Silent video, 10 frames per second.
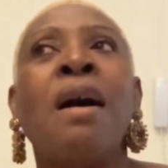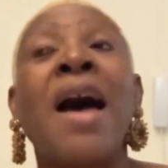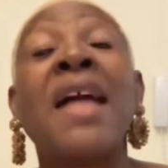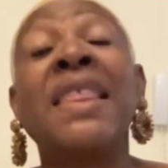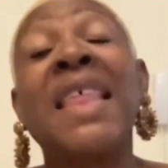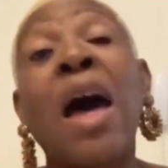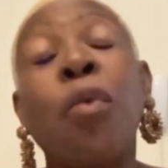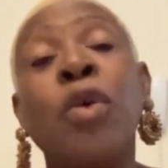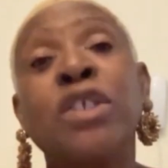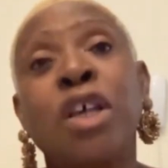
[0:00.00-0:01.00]
And
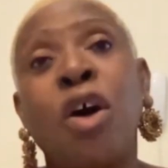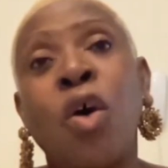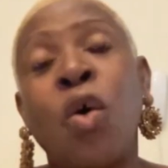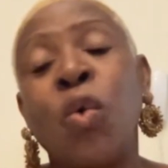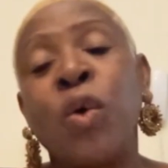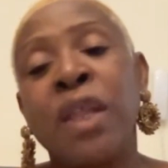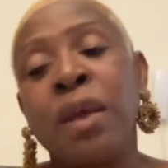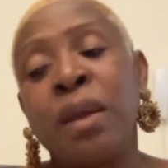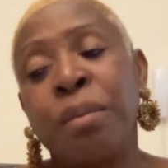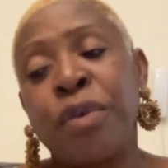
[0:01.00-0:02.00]
that was how
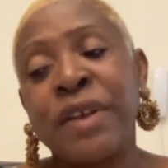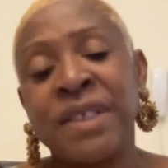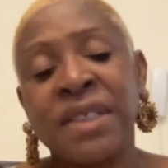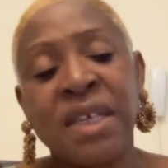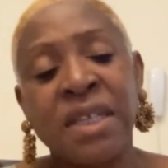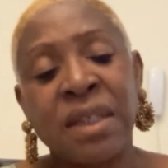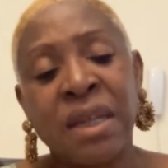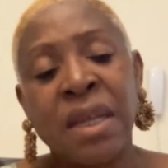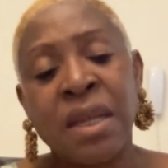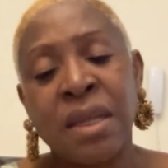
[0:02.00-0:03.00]
the president,
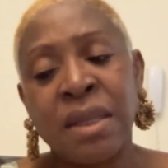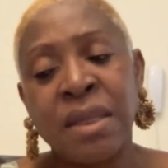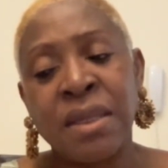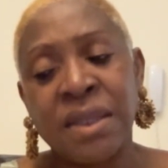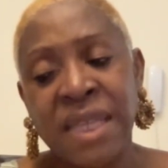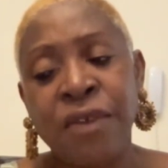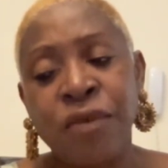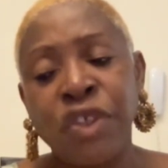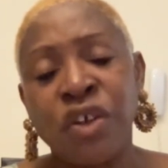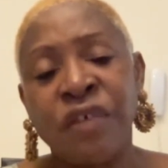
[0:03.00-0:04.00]
then
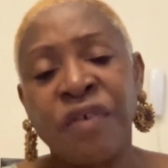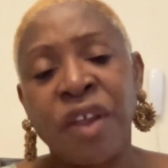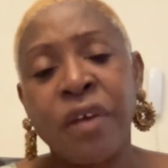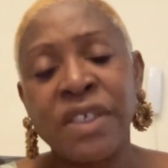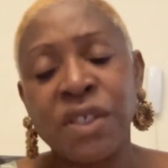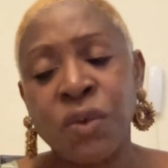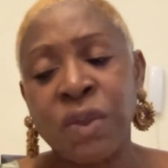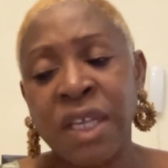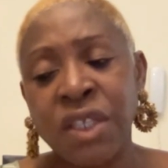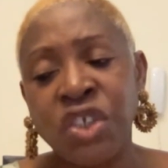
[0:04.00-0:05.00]
Richard
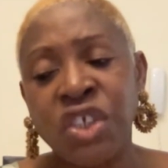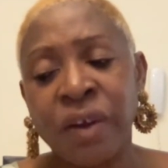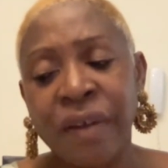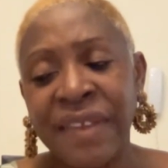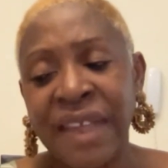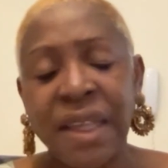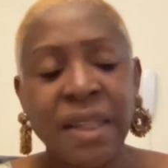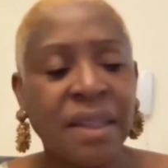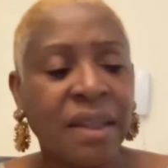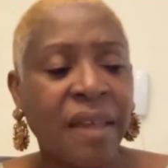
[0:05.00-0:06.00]
Florizone, and the chair of
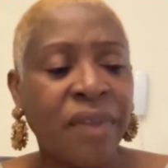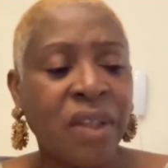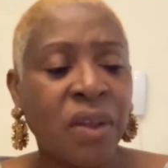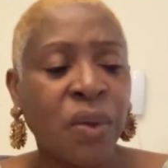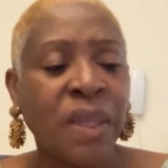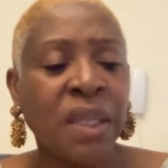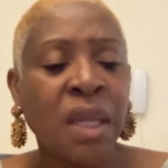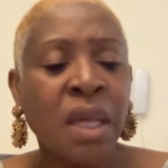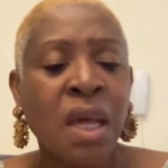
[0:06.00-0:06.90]
Senate, Kevin Hewitt,